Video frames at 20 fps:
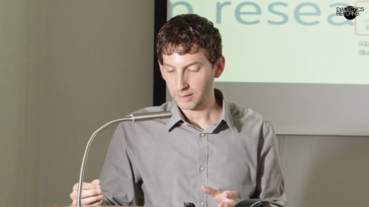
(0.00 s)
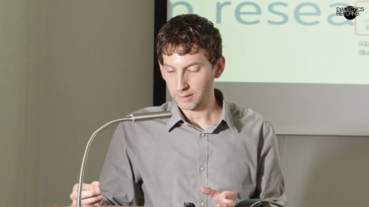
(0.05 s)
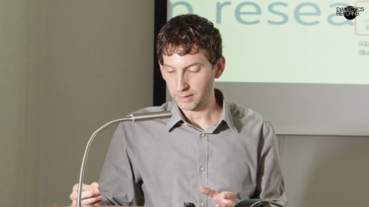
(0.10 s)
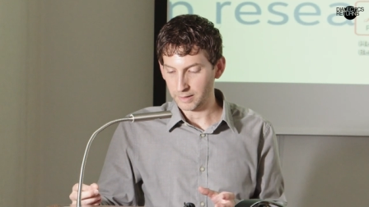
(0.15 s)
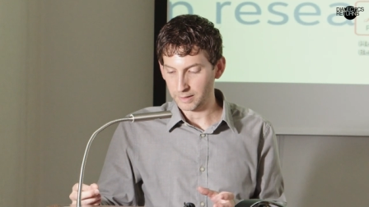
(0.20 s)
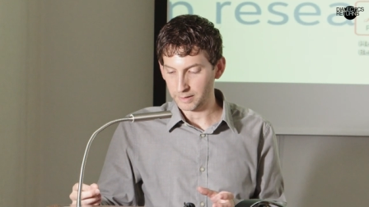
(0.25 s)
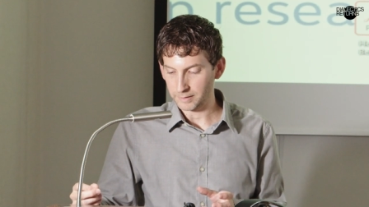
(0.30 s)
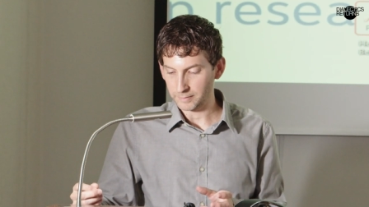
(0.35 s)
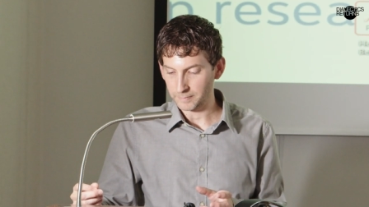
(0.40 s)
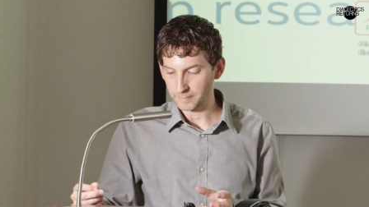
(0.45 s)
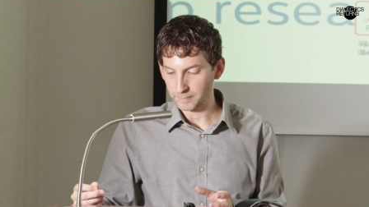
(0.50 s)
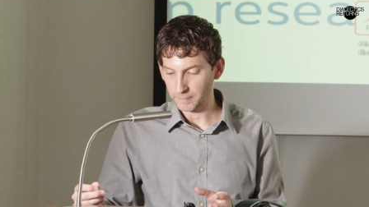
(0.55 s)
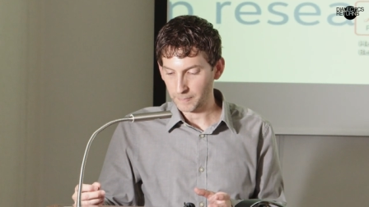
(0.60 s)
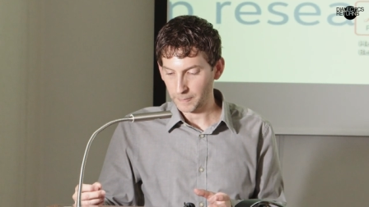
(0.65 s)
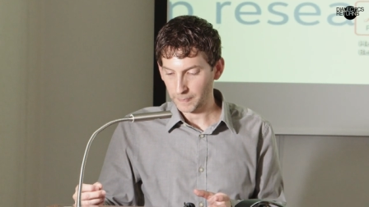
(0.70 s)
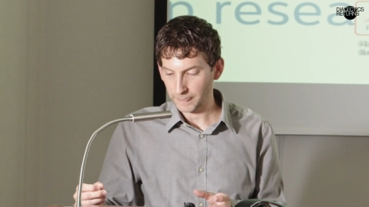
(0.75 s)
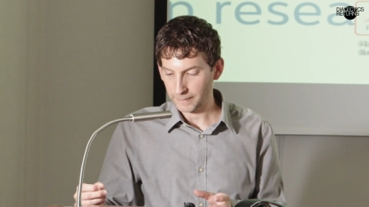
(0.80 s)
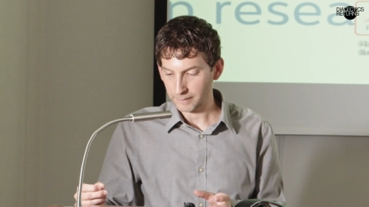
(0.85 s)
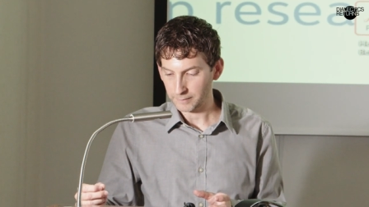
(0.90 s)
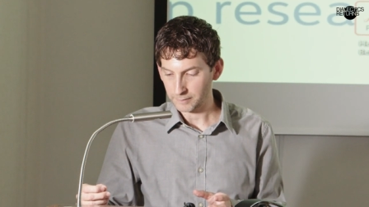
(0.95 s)
Um,
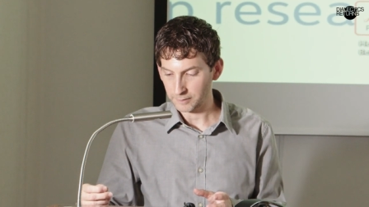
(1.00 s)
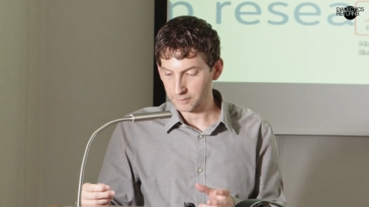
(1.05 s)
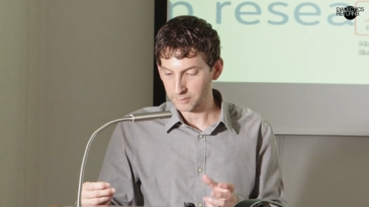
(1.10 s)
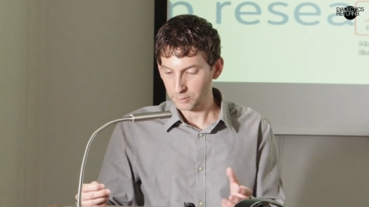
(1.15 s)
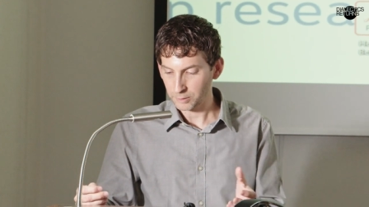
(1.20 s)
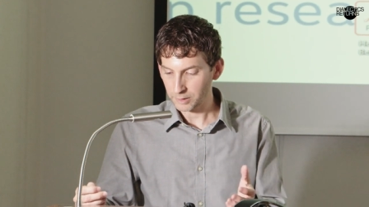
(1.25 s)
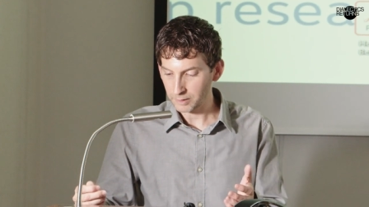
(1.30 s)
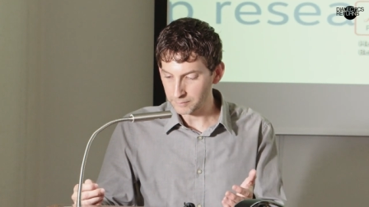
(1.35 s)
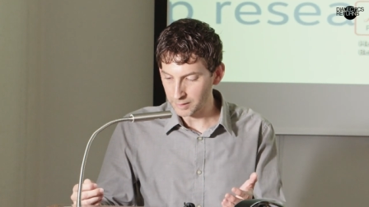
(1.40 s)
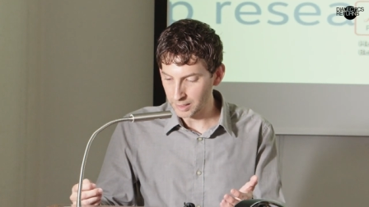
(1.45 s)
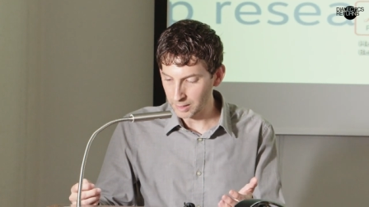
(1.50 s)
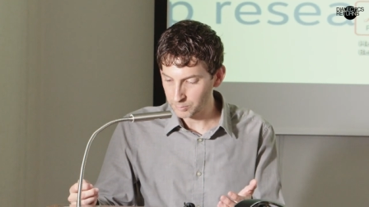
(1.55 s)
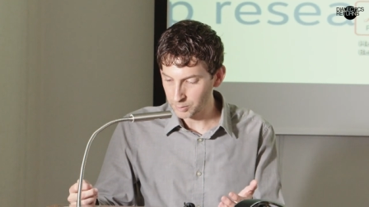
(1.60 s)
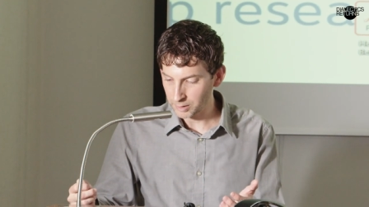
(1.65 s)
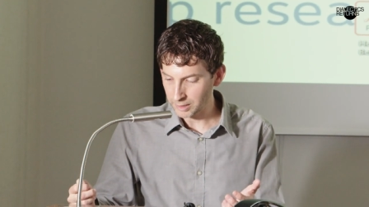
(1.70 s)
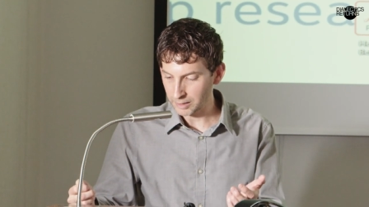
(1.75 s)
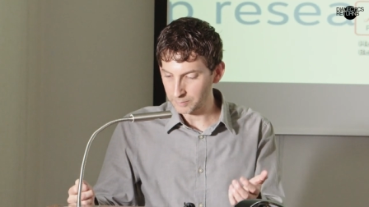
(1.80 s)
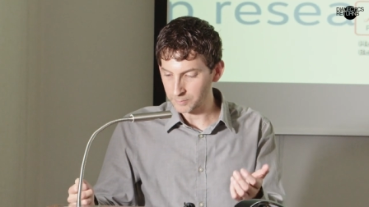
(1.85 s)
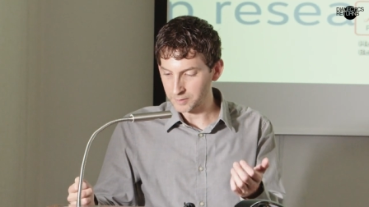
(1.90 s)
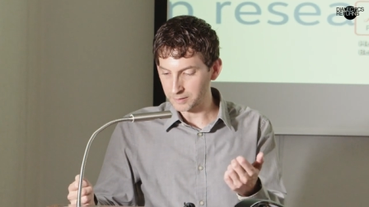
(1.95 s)
the story of
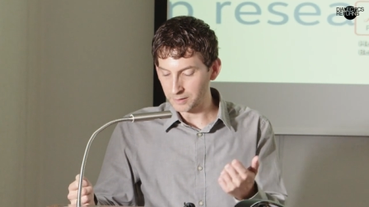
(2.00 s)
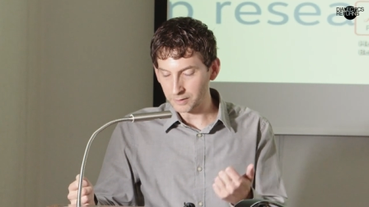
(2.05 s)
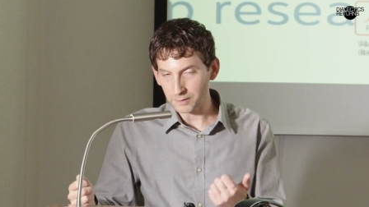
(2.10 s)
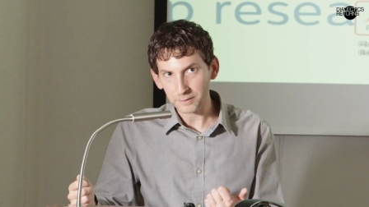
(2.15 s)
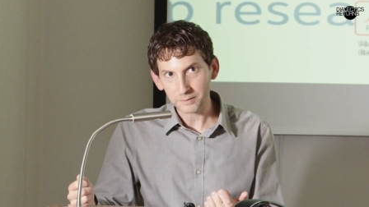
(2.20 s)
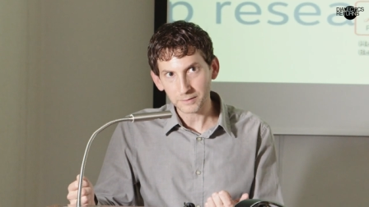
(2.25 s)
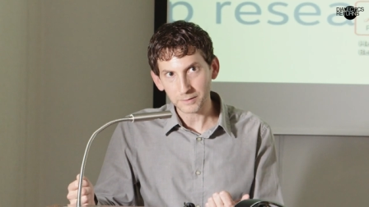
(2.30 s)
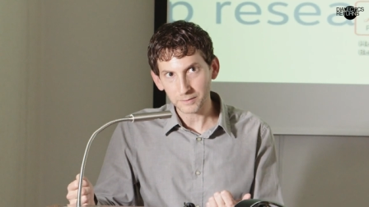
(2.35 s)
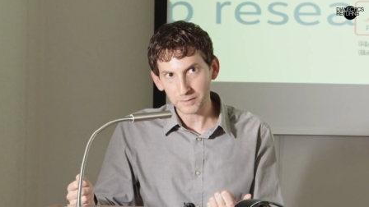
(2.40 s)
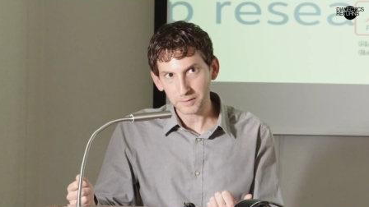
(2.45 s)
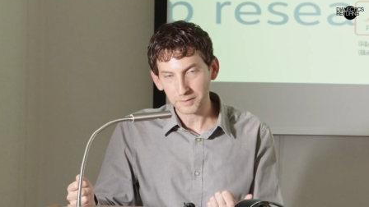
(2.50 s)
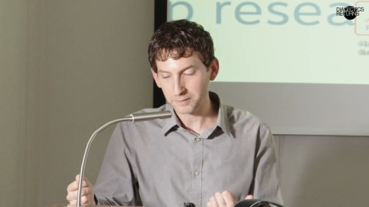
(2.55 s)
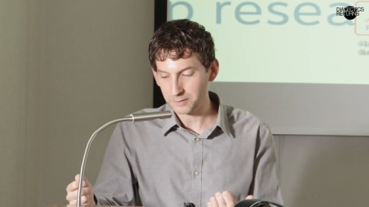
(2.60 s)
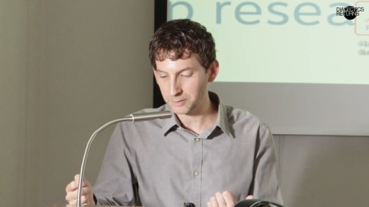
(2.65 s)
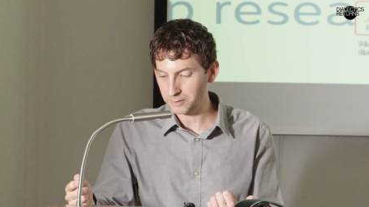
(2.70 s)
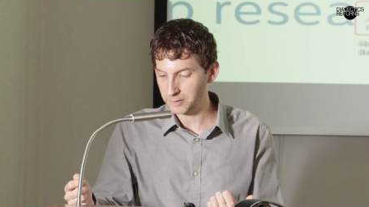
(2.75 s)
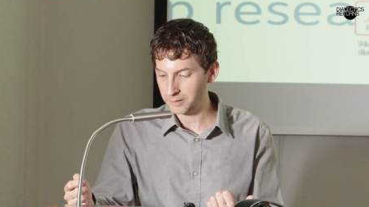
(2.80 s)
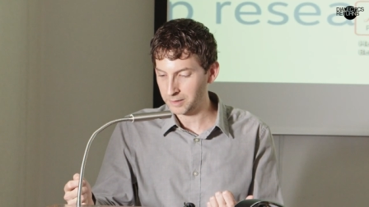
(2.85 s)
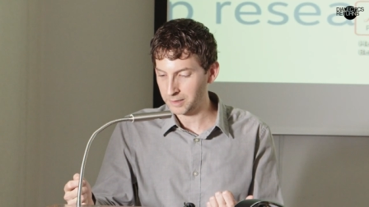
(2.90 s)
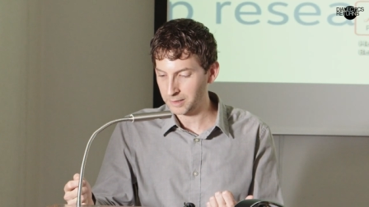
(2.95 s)
Abraham is also the
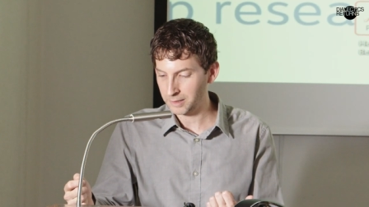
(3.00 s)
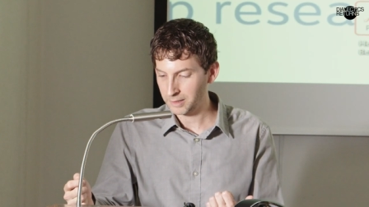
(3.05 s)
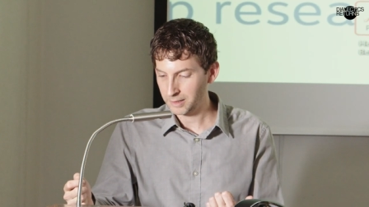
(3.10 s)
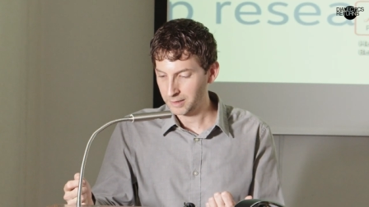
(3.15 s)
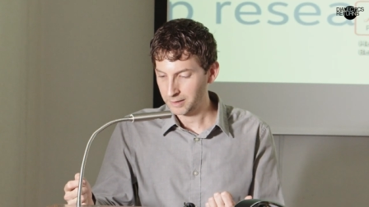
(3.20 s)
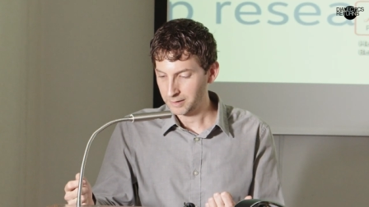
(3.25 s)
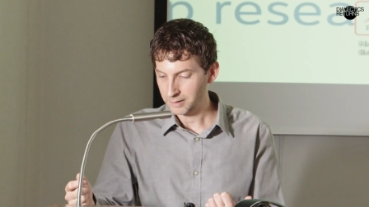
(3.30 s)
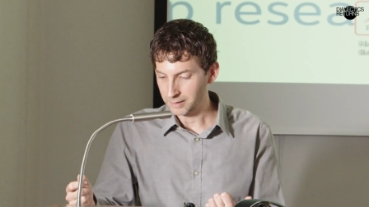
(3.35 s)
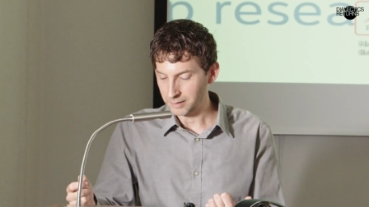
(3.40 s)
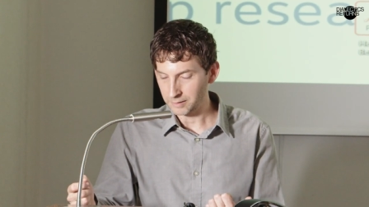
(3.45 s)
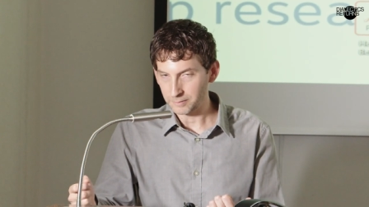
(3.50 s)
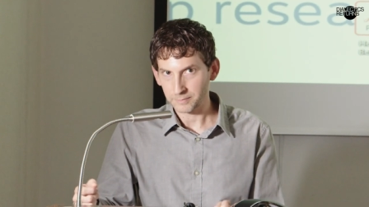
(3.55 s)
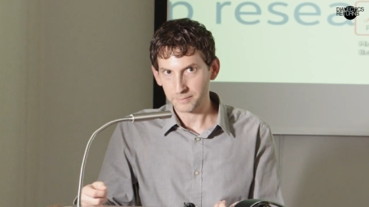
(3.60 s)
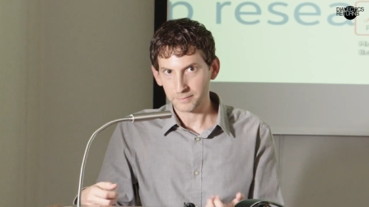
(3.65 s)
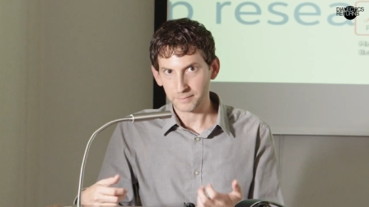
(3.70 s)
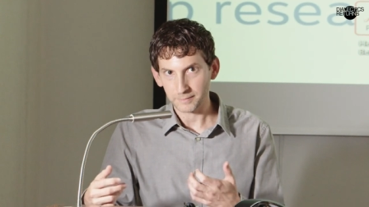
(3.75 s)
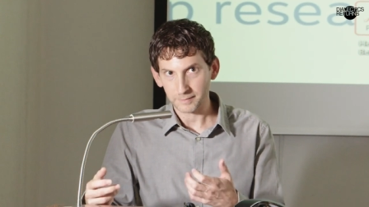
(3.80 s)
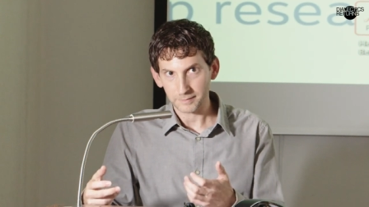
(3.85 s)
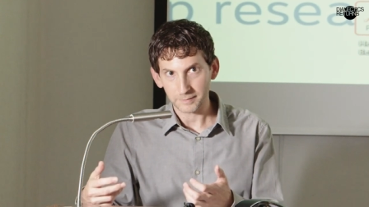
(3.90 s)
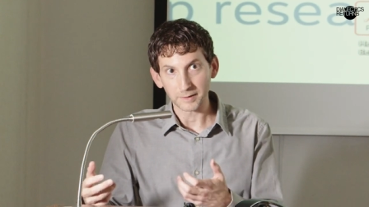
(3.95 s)
story of
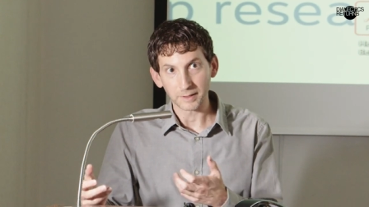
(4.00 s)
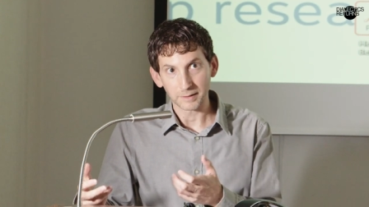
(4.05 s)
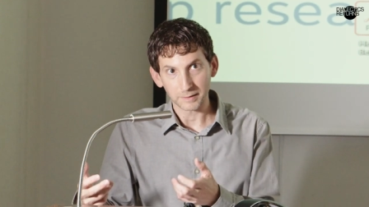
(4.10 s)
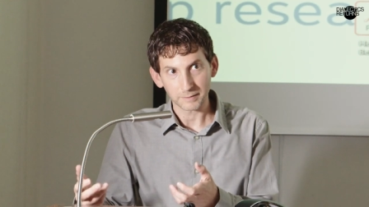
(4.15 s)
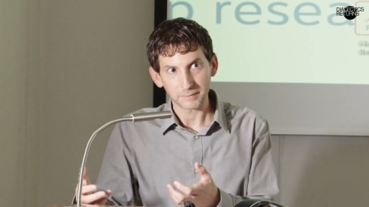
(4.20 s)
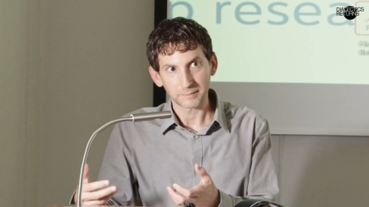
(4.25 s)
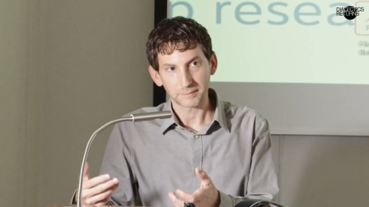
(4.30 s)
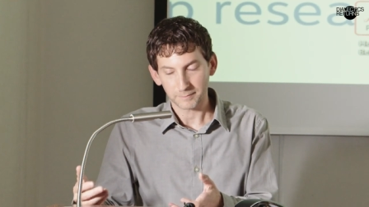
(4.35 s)
the,